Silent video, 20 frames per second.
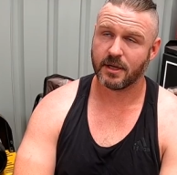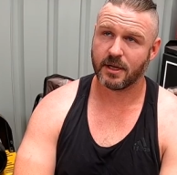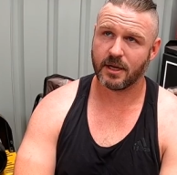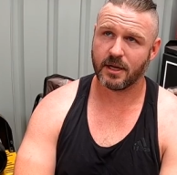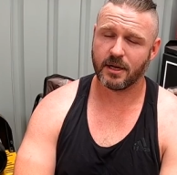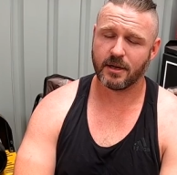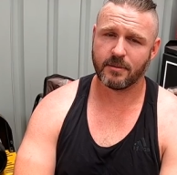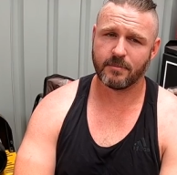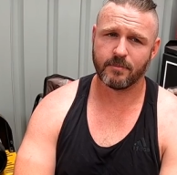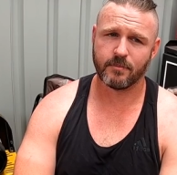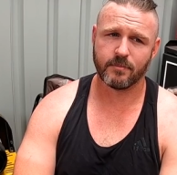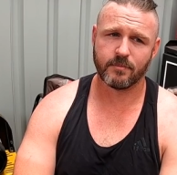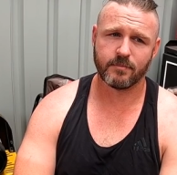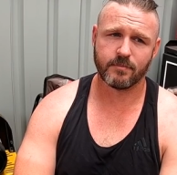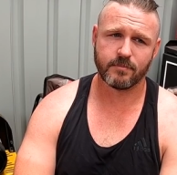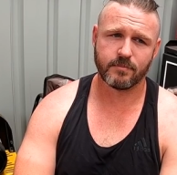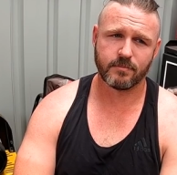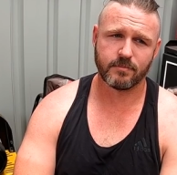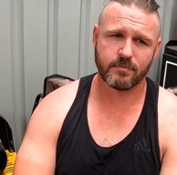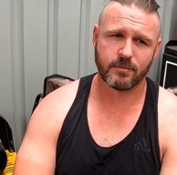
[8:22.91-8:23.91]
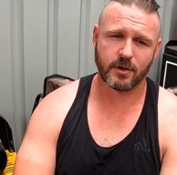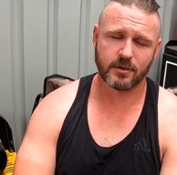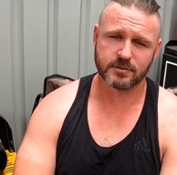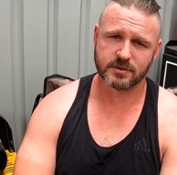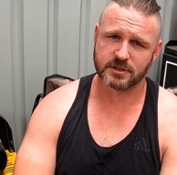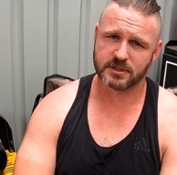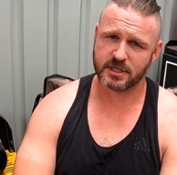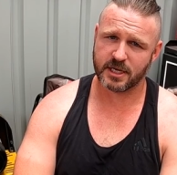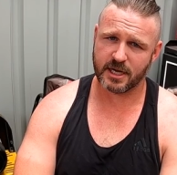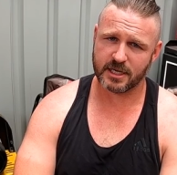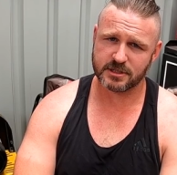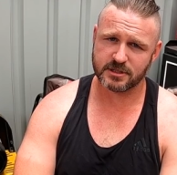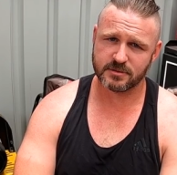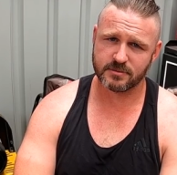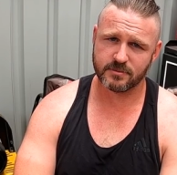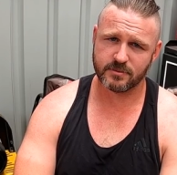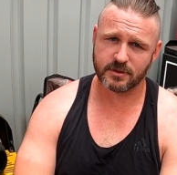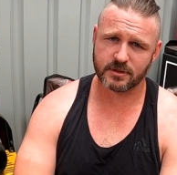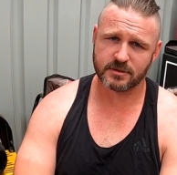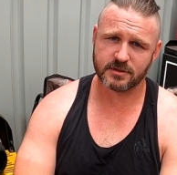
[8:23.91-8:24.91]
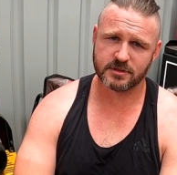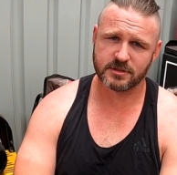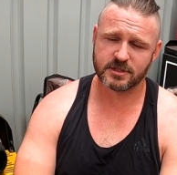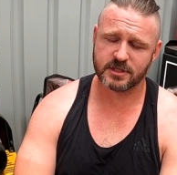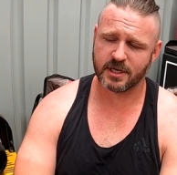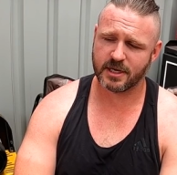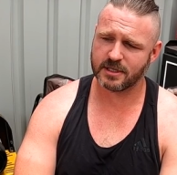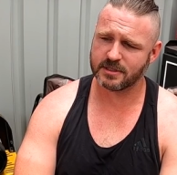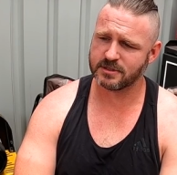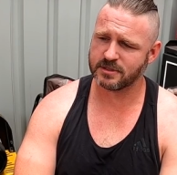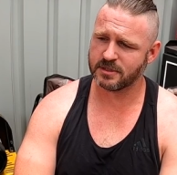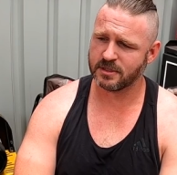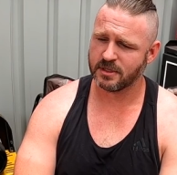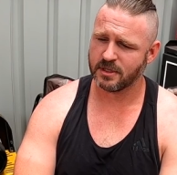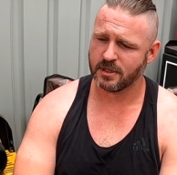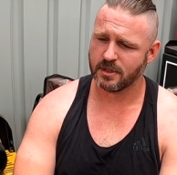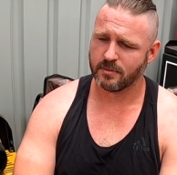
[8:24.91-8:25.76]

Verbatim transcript: Um, I was a sergeant when I discharged.